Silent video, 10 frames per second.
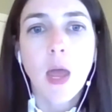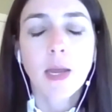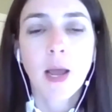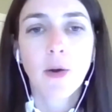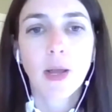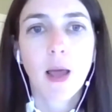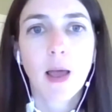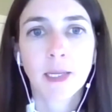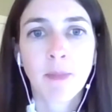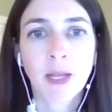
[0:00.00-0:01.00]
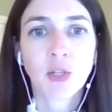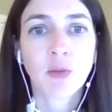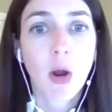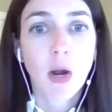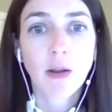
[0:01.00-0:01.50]
Now, as I
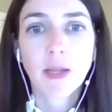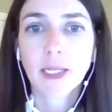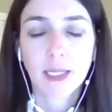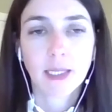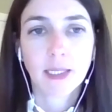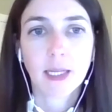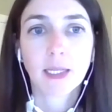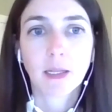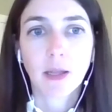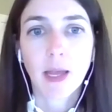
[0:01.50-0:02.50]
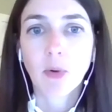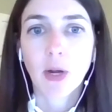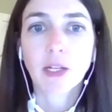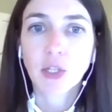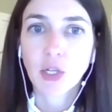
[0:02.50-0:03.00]
mentioned, part of this is a labor
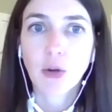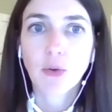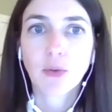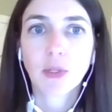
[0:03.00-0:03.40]
issue.